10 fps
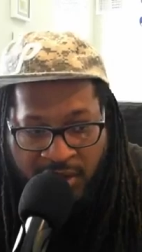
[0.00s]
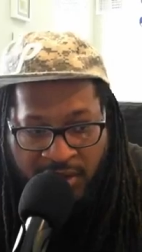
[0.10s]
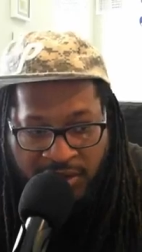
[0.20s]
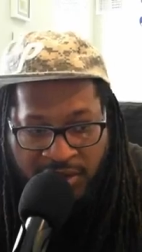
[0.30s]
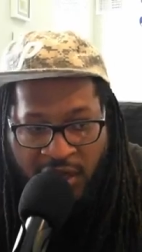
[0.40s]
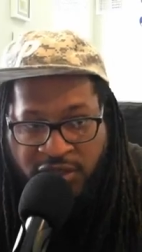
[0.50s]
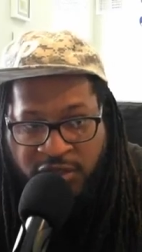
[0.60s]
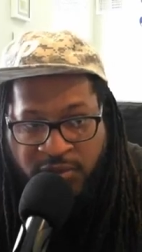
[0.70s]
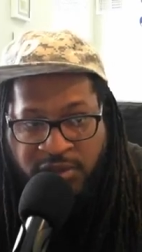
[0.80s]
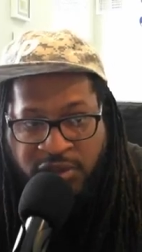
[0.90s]
kind of
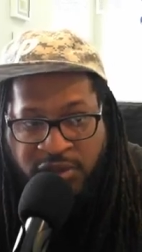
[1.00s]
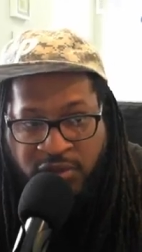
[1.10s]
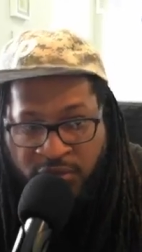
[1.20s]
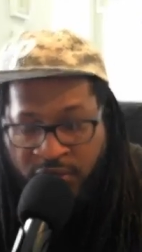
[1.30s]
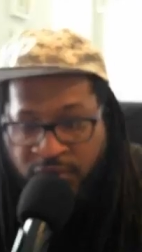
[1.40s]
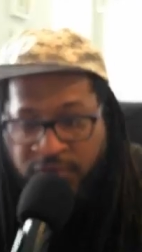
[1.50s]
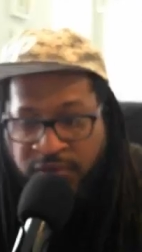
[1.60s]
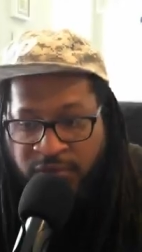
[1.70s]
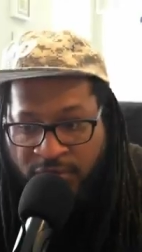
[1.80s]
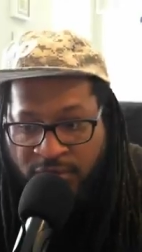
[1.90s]
shocks you into the
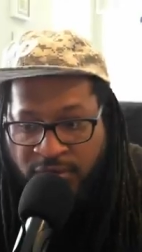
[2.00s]
groove.